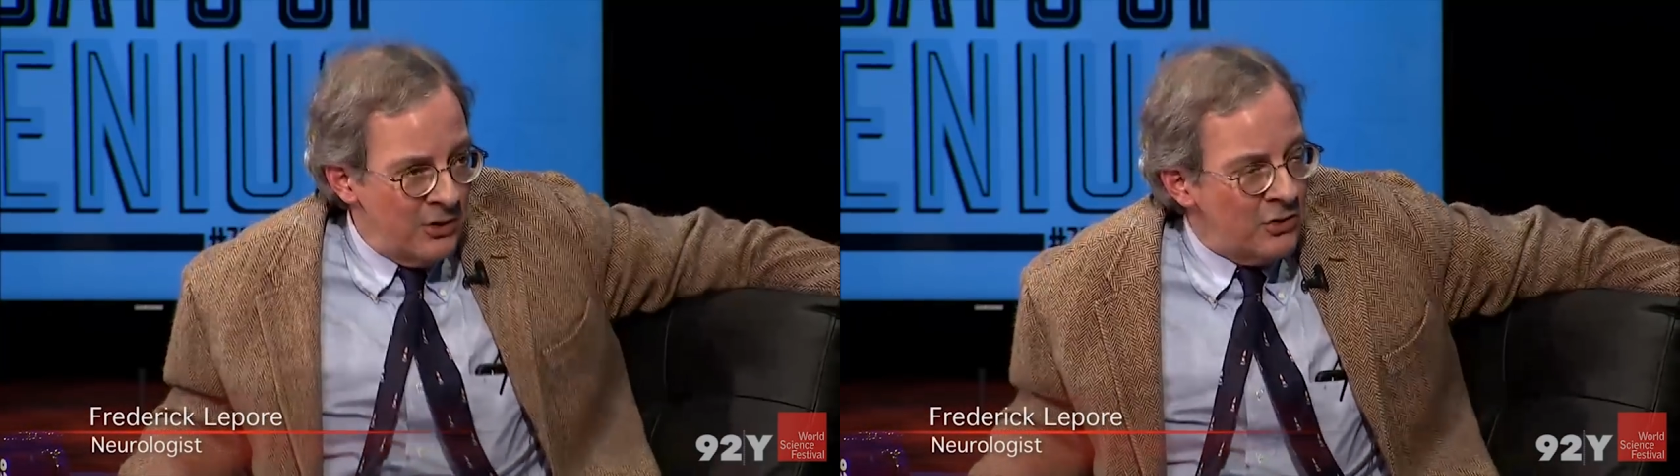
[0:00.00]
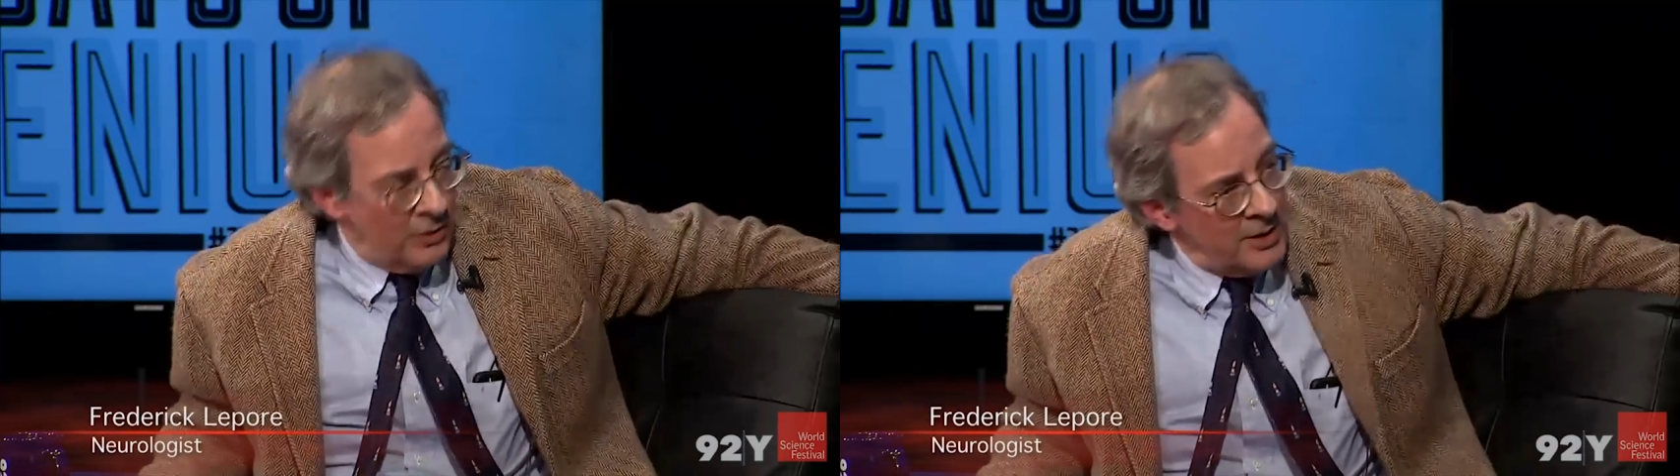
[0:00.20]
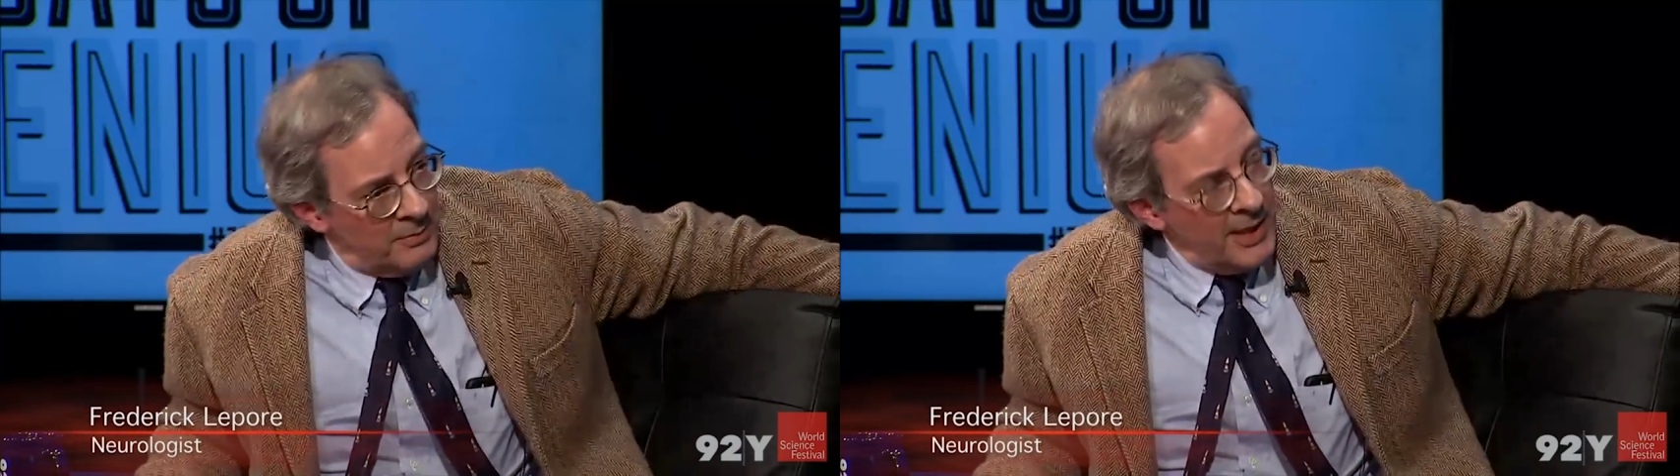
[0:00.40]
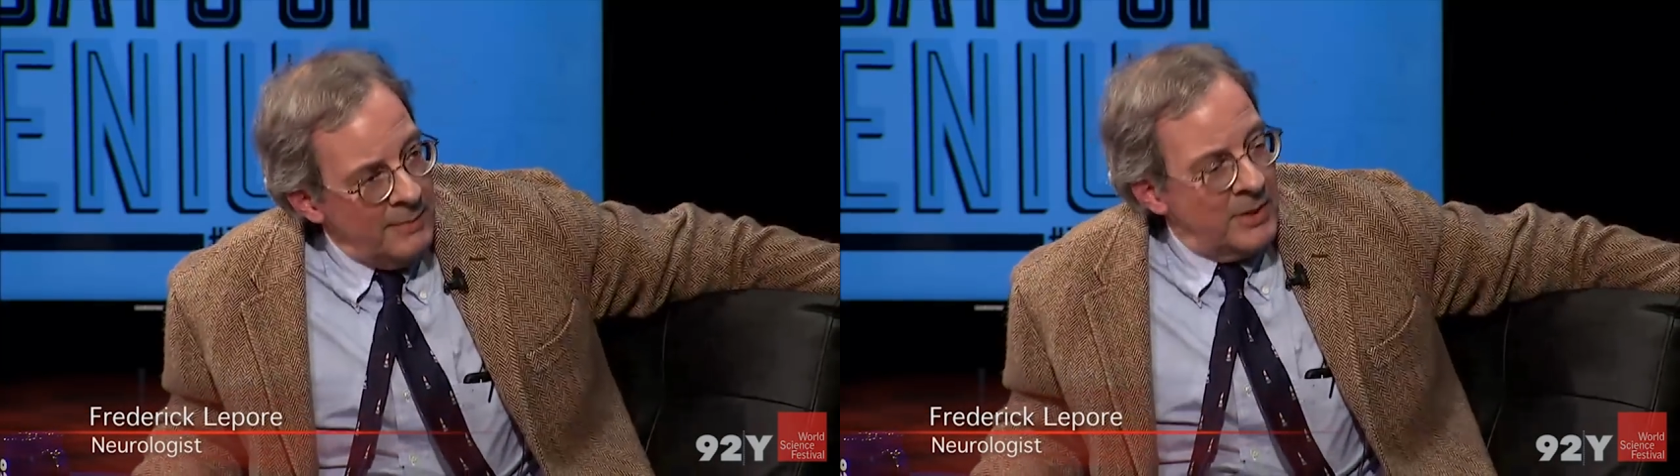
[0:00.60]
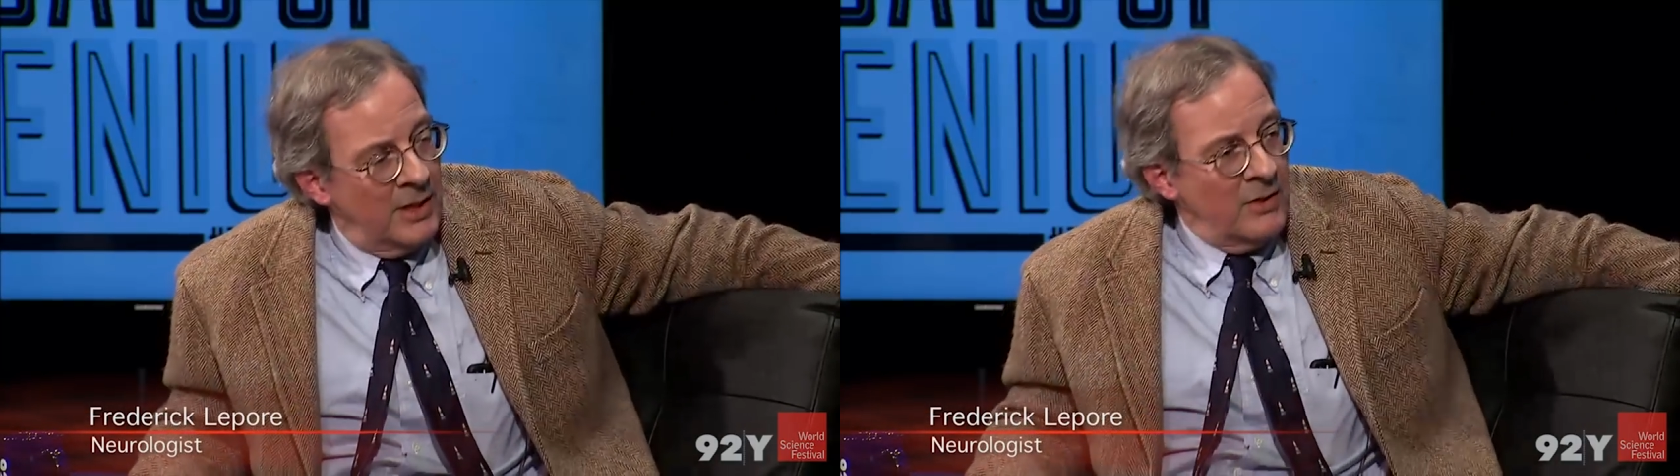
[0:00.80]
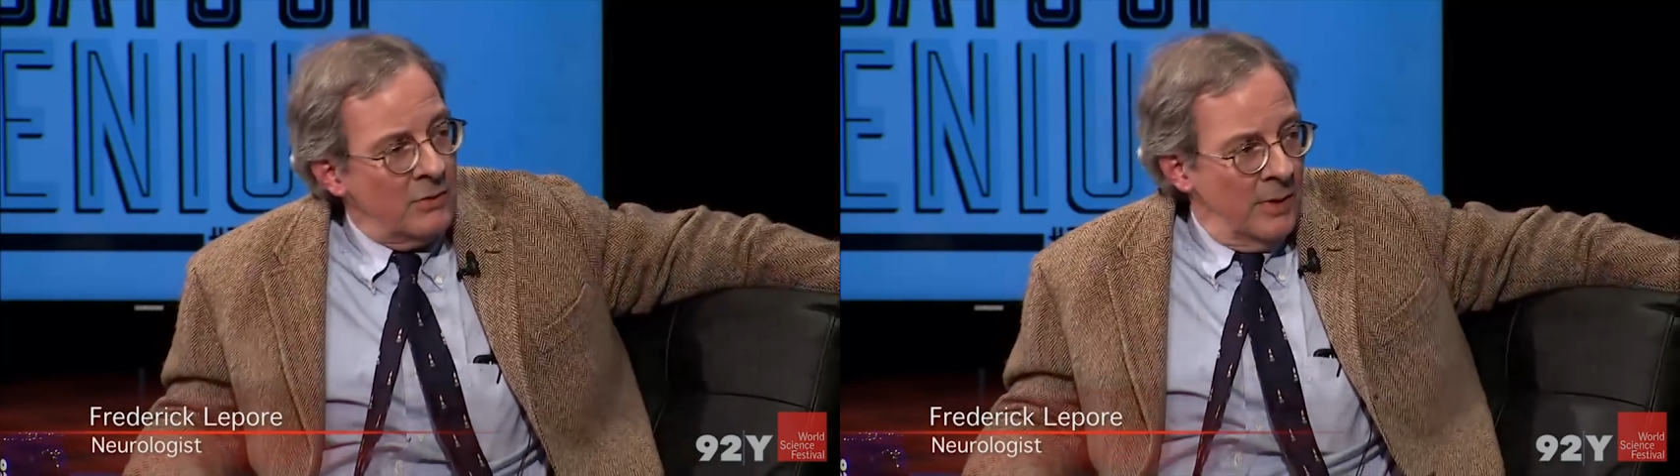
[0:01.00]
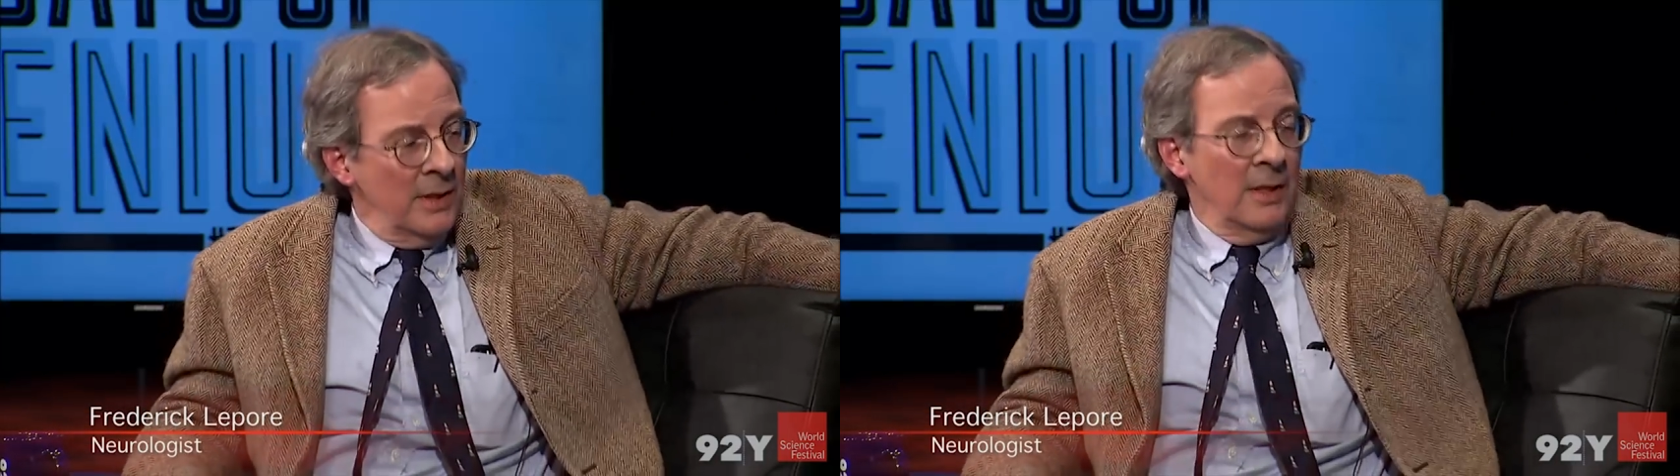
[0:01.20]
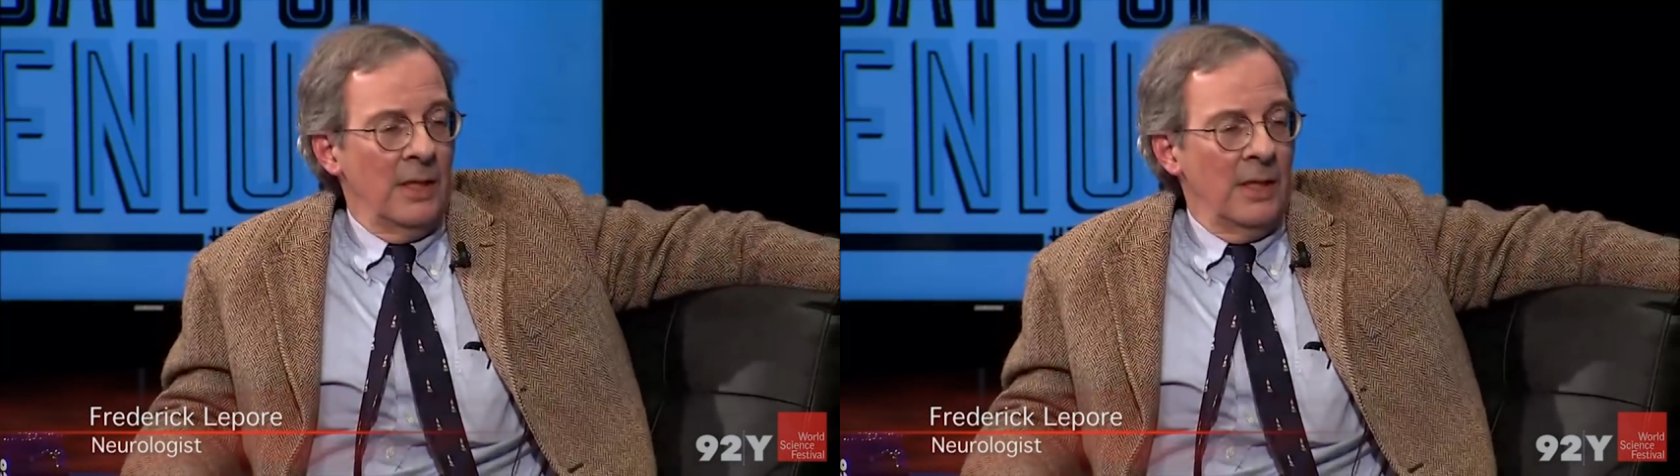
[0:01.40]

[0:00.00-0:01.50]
the story of the brain begins when